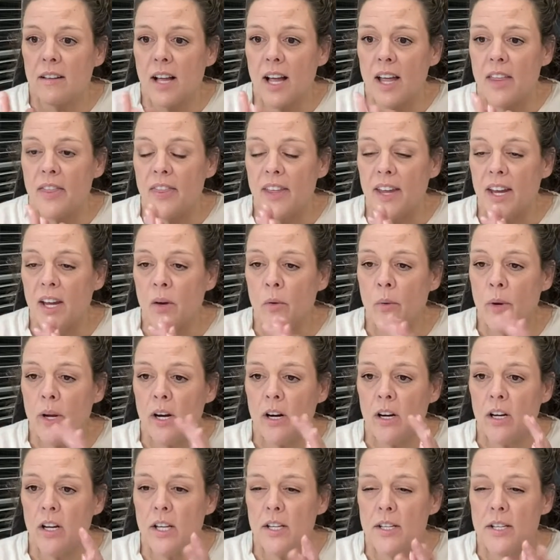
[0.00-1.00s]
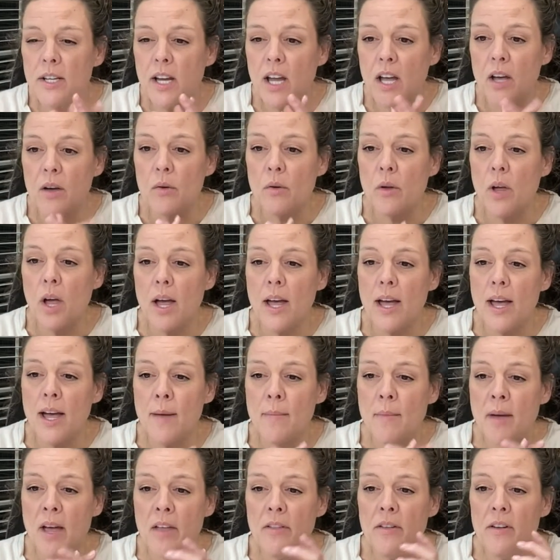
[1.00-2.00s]
I think we are good to go.
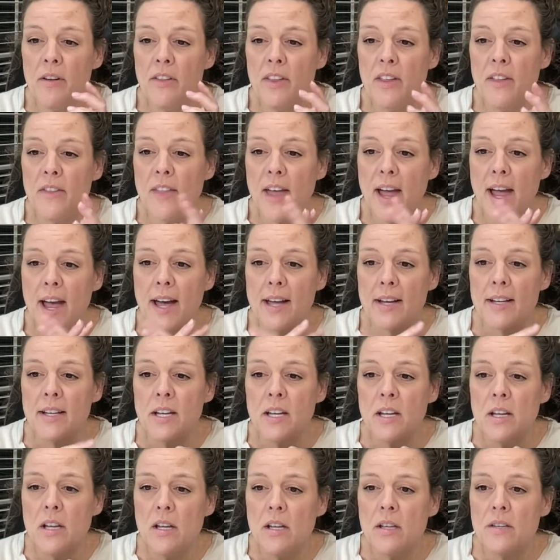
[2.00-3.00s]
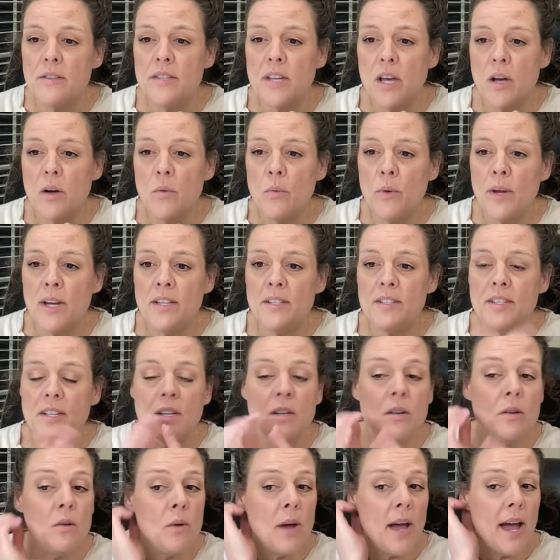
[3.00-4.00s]
Um, other than that, so we
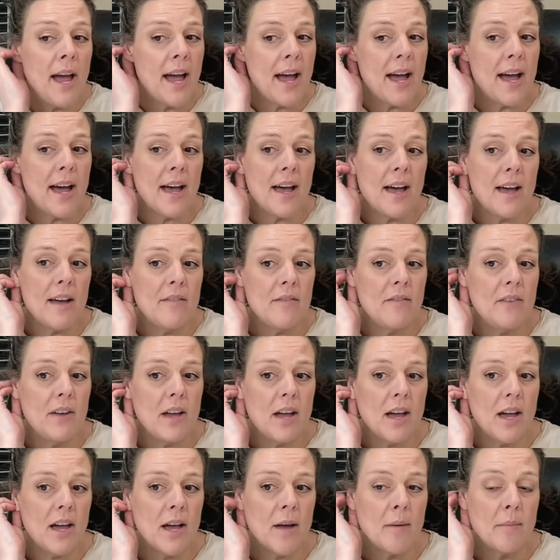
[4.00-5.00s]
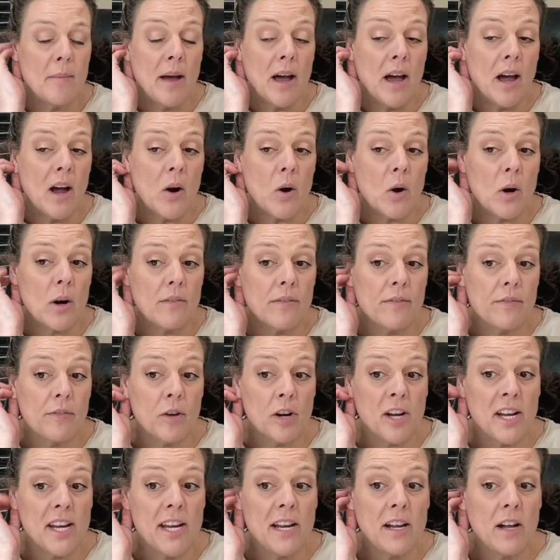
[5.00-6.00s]
do have um, our
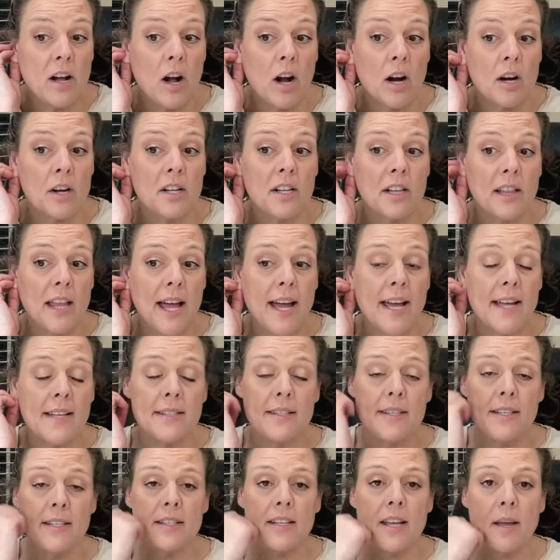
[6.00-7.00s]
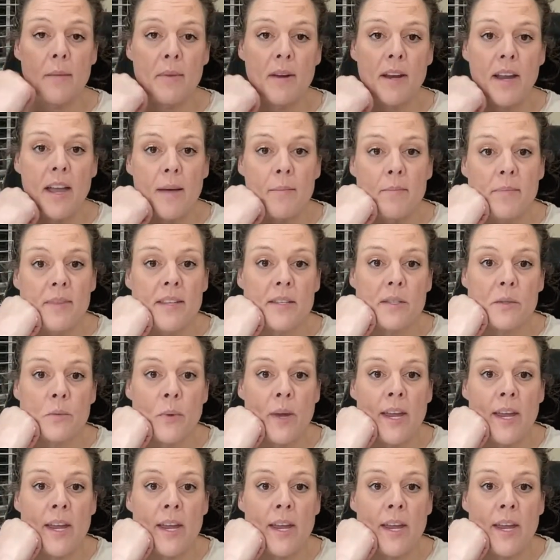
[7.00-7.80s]
free card class that's coming up this